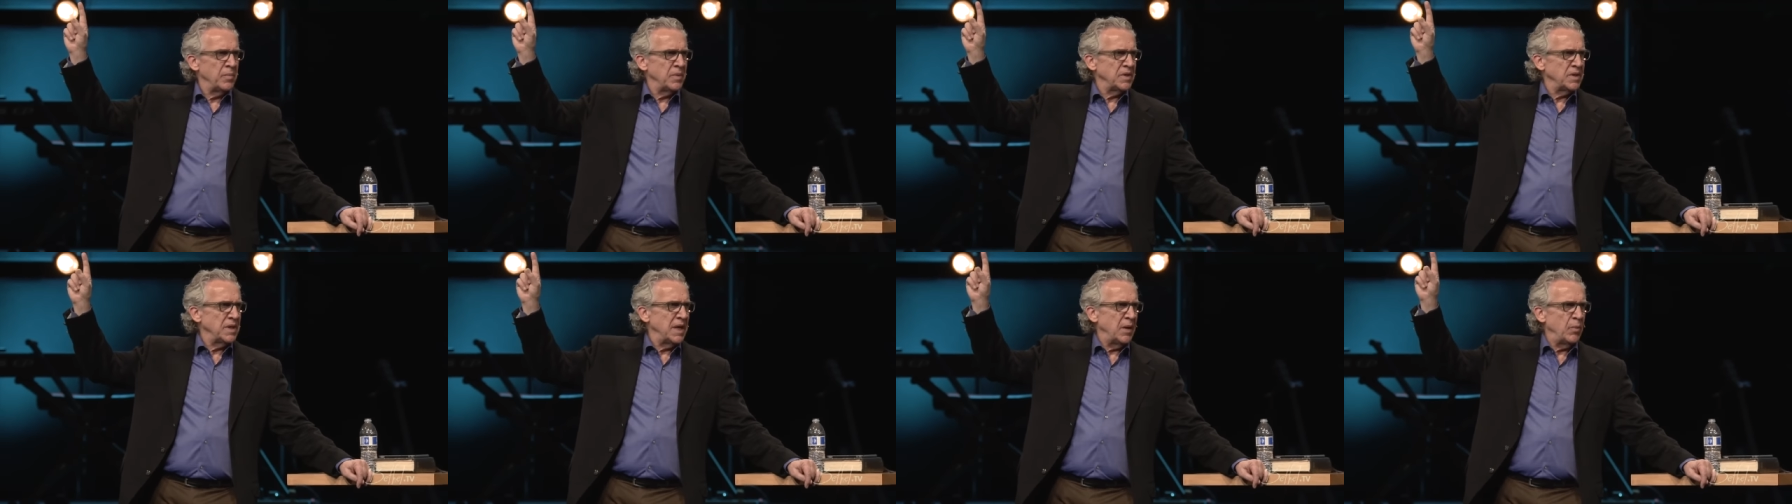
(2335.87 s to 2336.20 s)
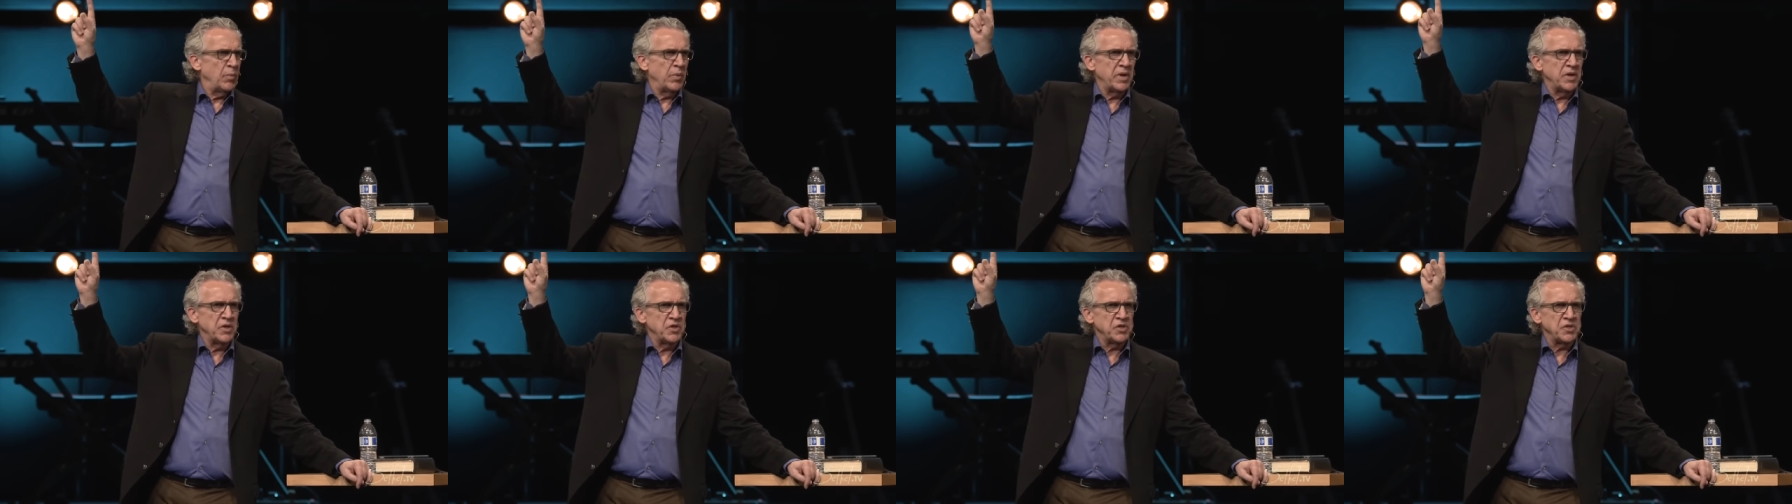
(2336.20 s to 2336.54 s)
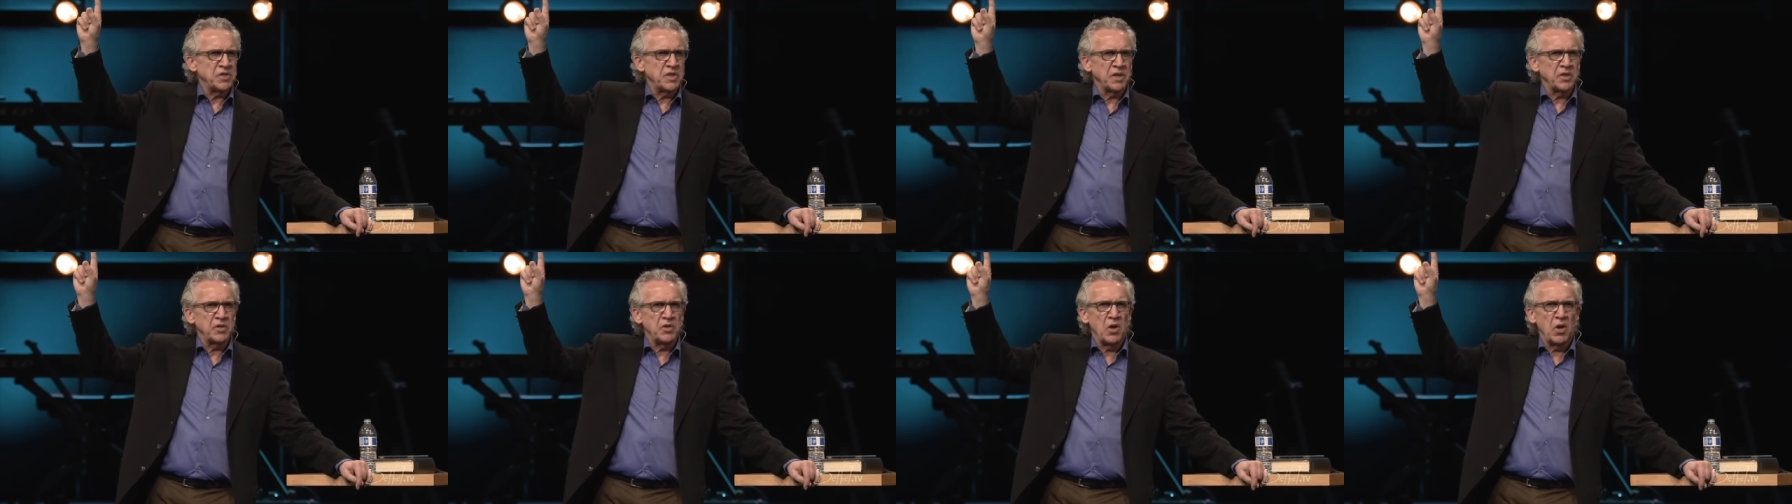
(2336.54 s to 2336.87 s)
I want to just
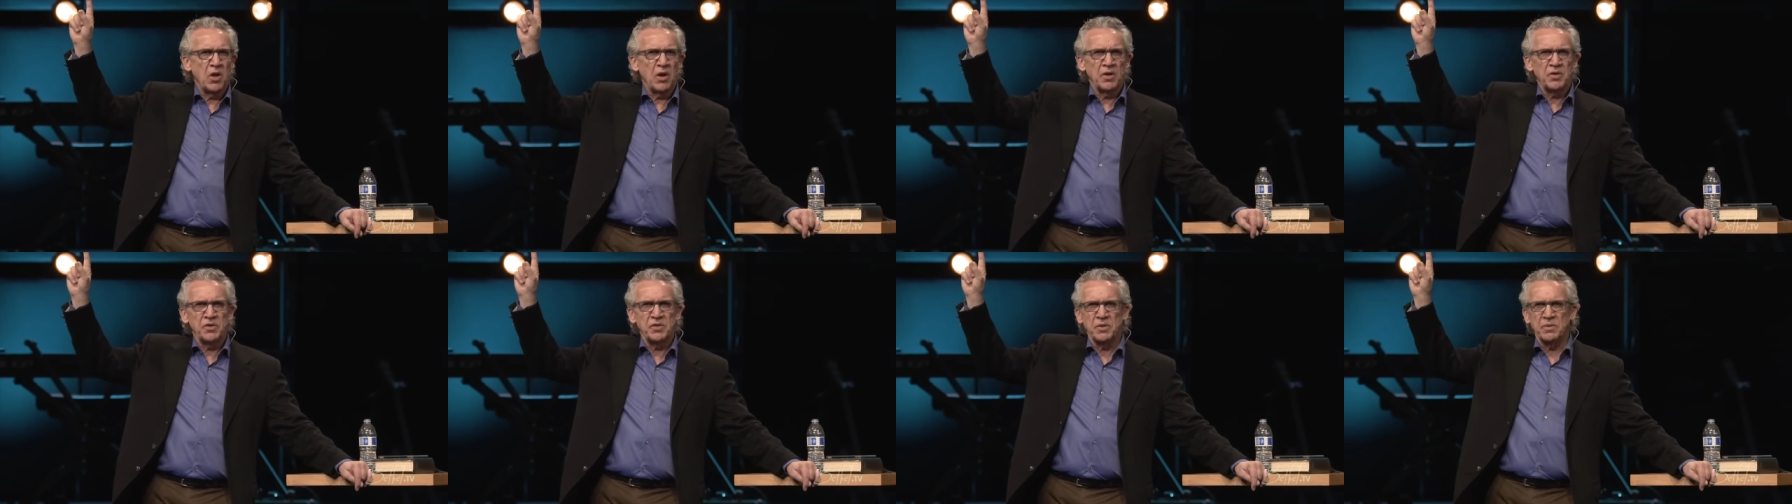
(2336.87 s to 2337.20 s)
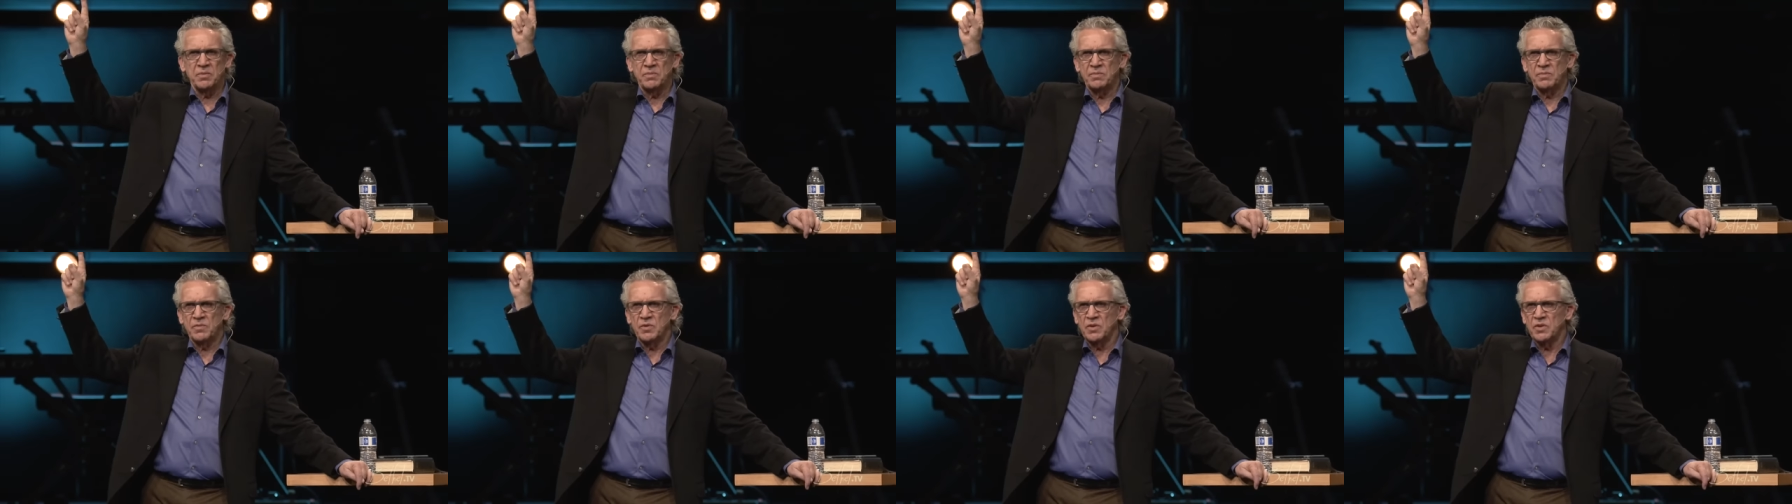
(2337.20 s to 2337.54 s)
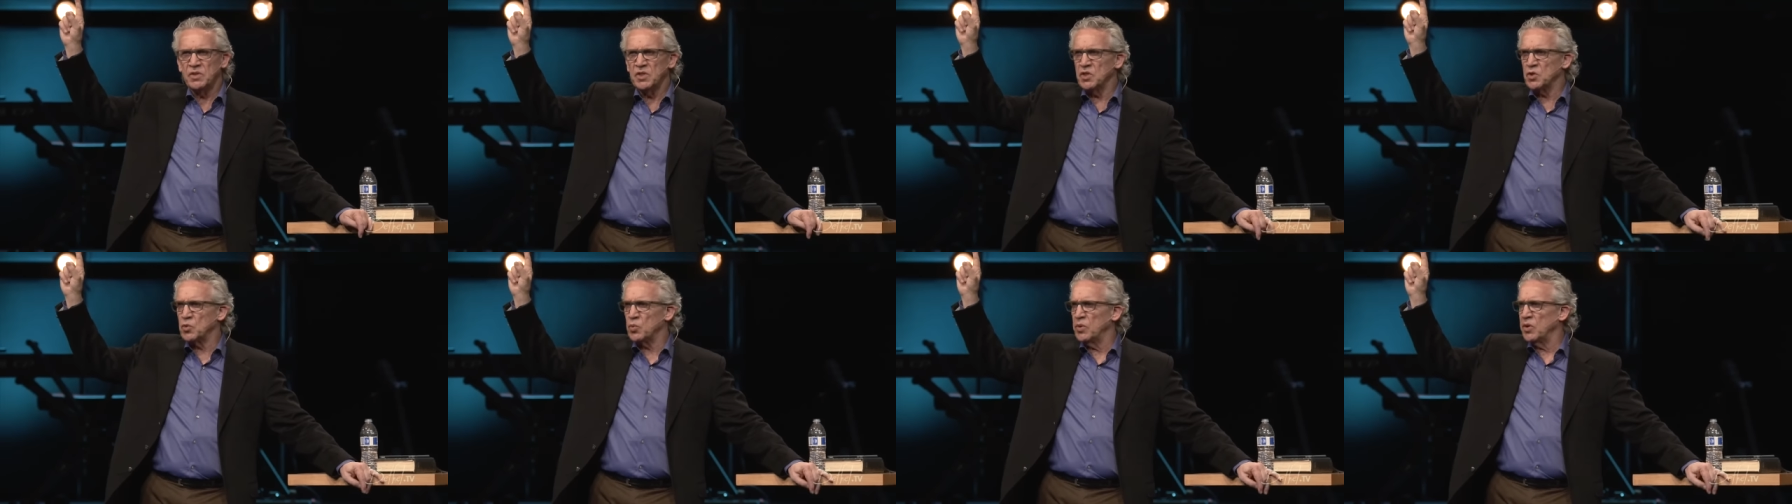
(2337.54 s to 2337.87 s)
acknowledge you,
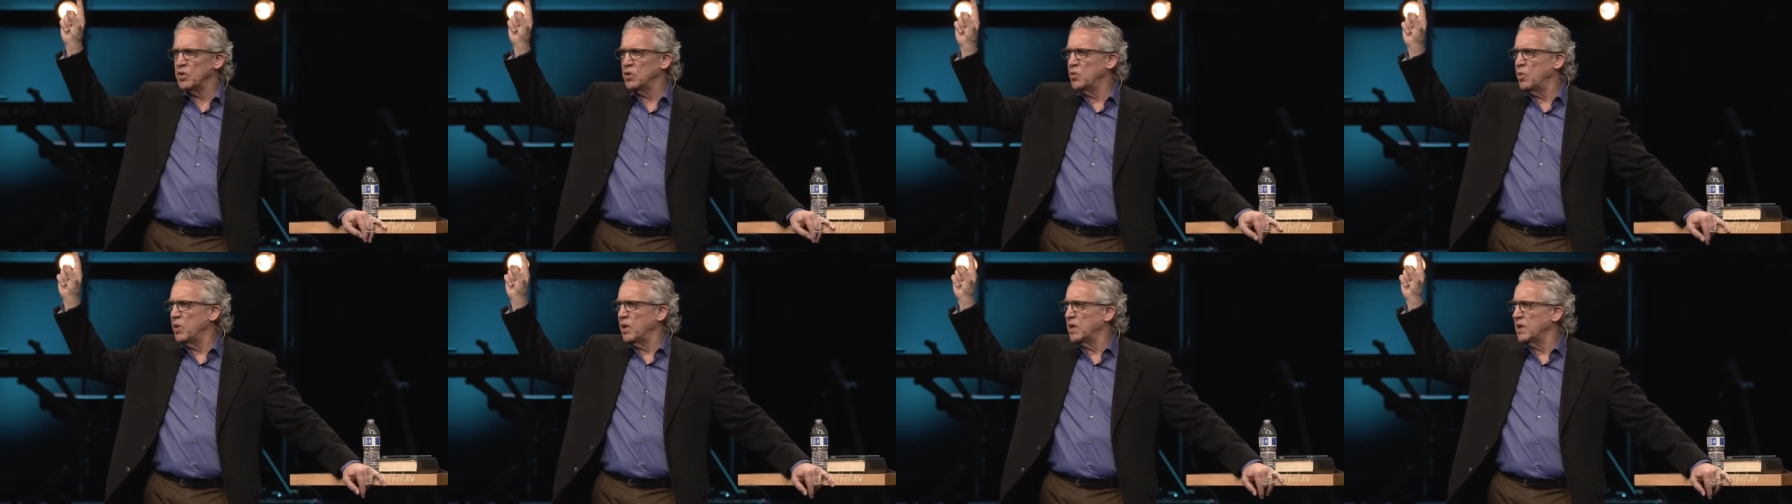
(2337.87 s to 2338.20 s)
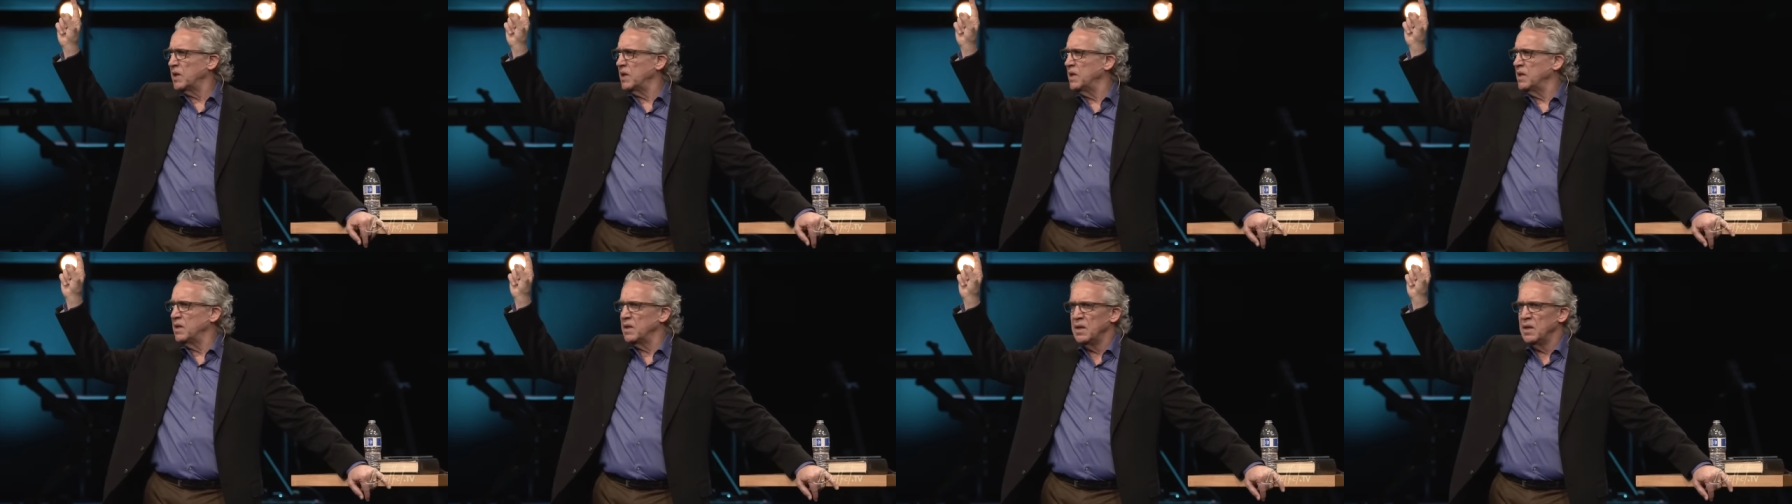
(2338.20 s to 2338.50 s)
just real quickly.